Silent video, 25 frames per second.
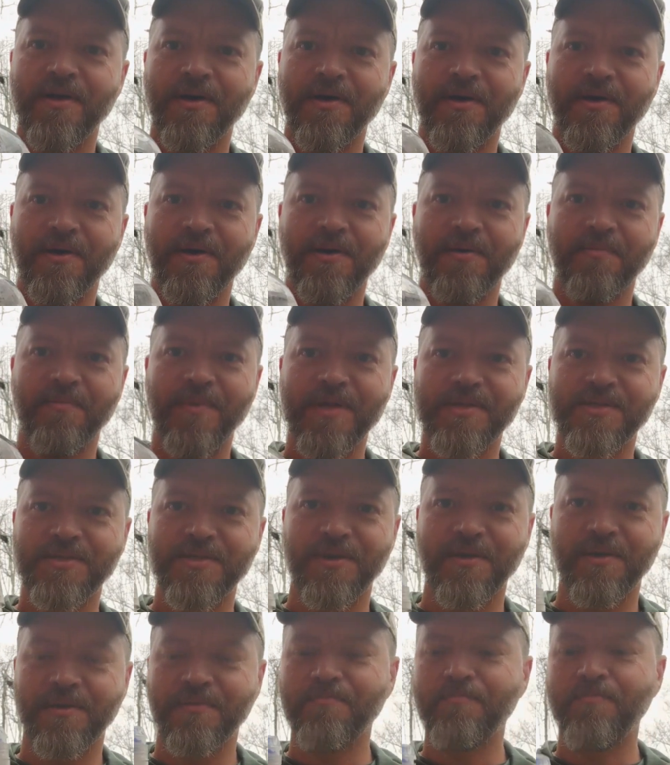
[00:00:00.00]

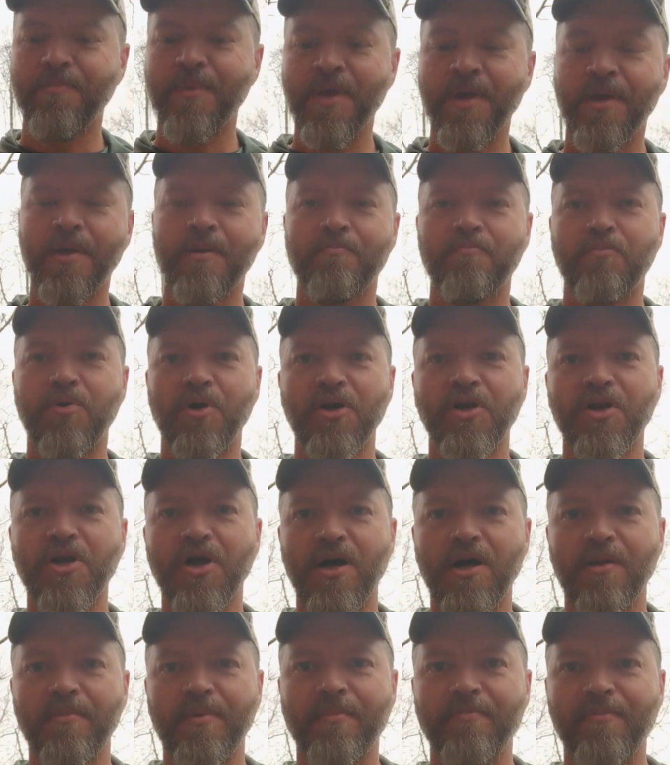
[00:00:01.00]
That's a pretty
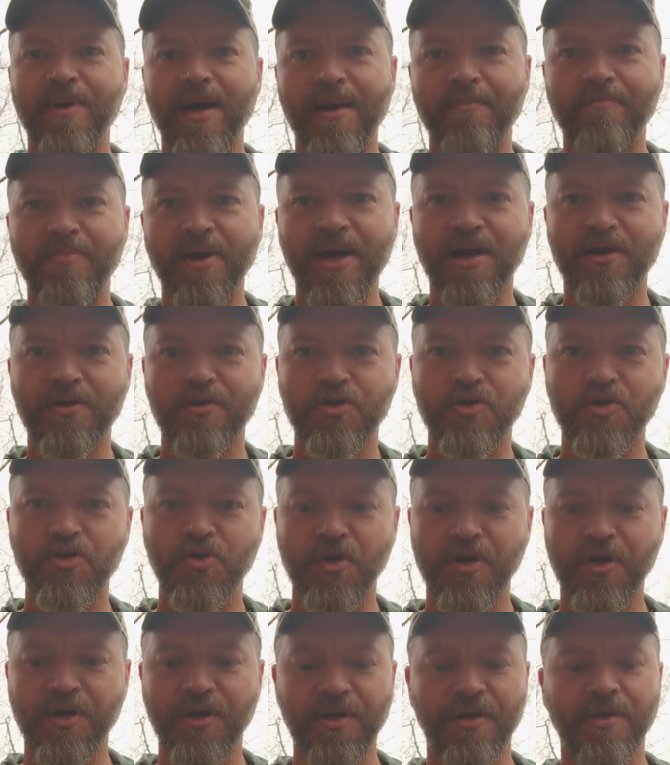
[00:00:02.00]
common backpacker
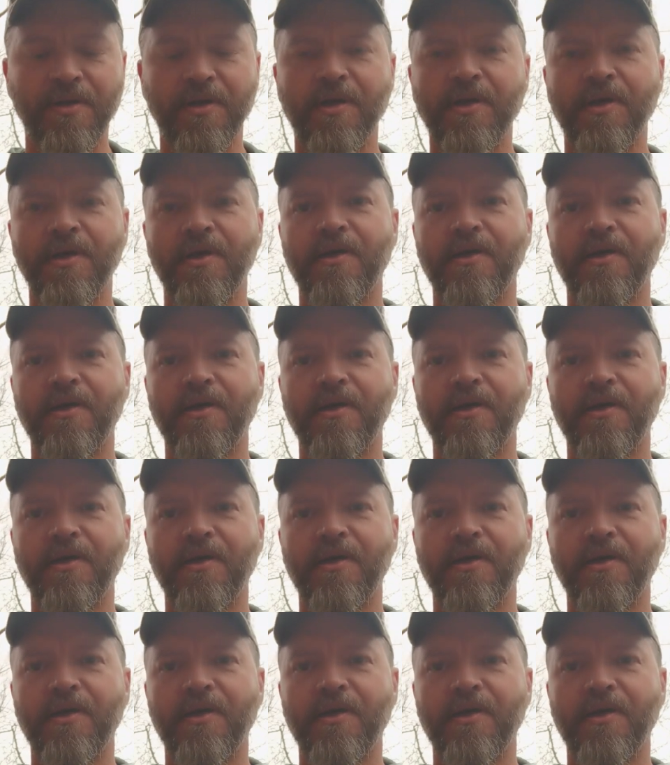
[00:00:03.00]
trick.